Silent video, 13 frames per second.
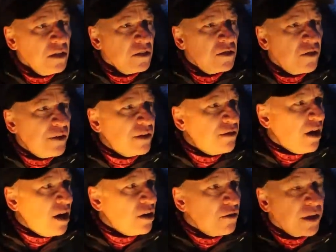So he
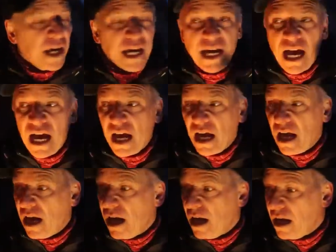thought, okay,
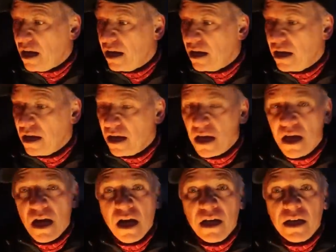
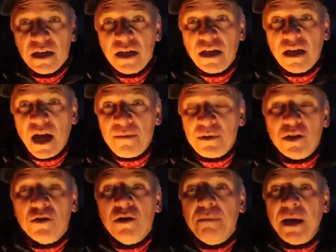I'm gonna
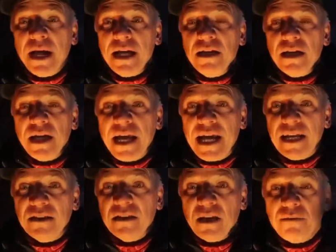go to bed
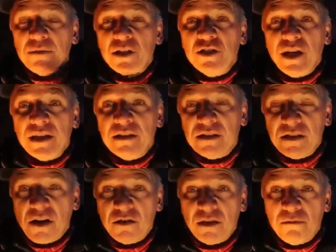and I'm gonna check
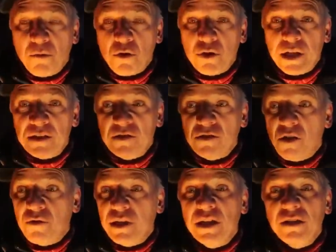this out in the morning.
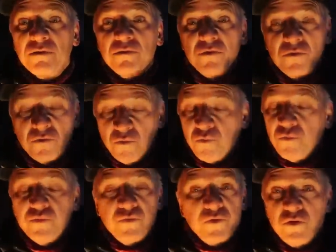So he
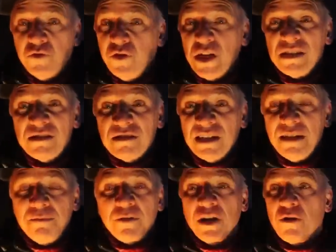didn't
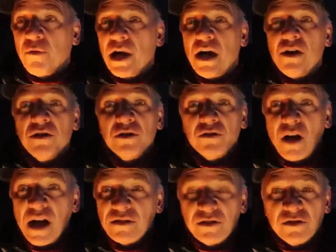sleep very well,
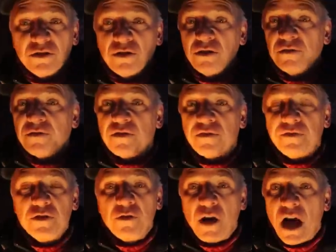tossed and turned for a
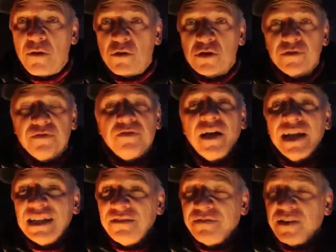few hours,
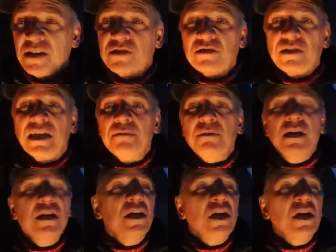finally fell asleep.